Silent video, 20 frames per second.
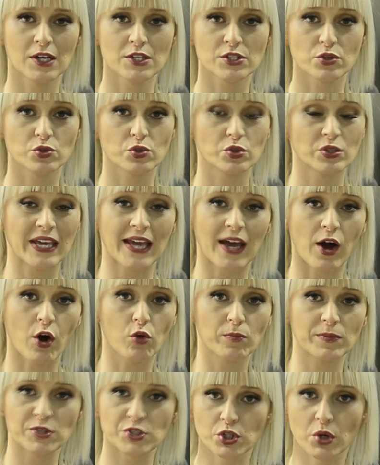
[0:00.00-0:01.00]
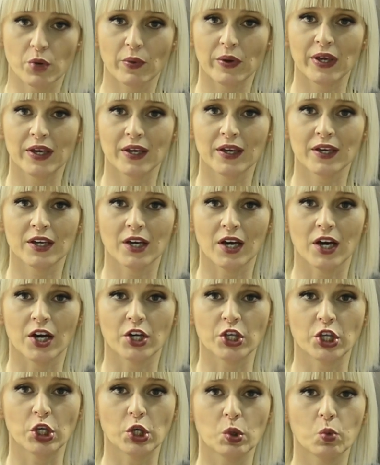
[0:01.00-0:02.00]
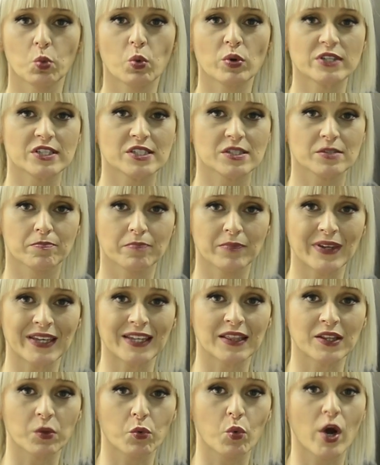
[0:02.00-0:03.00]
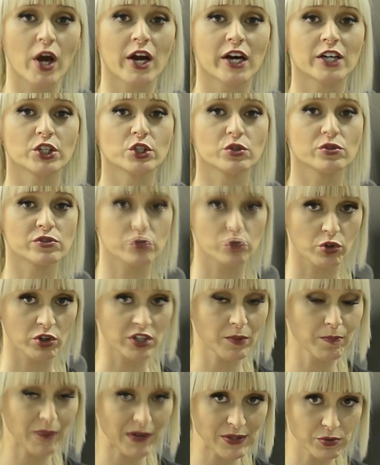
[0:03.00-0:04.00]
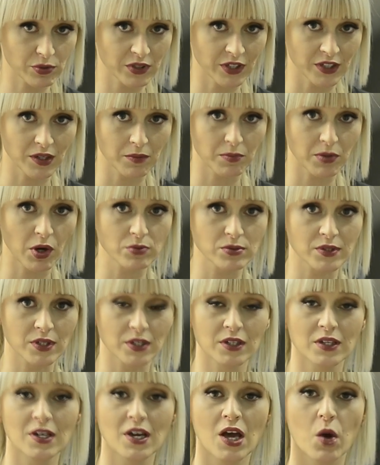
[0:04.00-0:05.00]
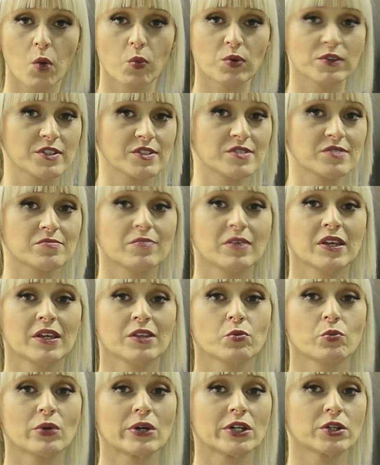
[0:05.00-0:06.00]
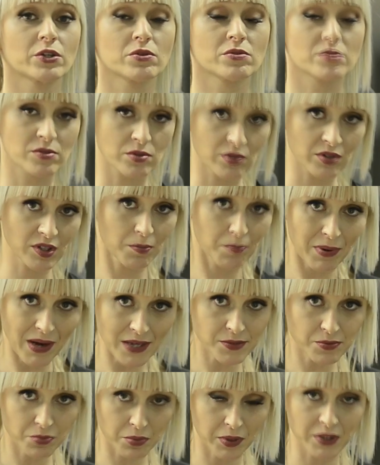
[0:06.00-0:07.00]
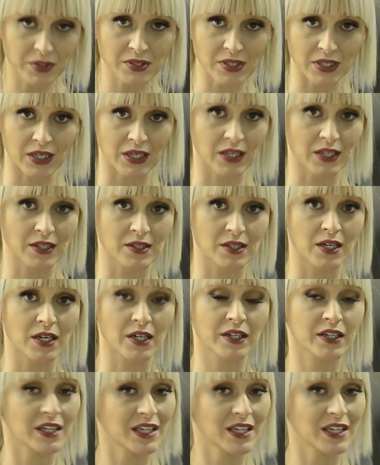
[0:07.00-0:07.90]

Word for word: So today I will be showing uh, you what does it mean where you store the password in the browser, what does it mean where you store the password in uh,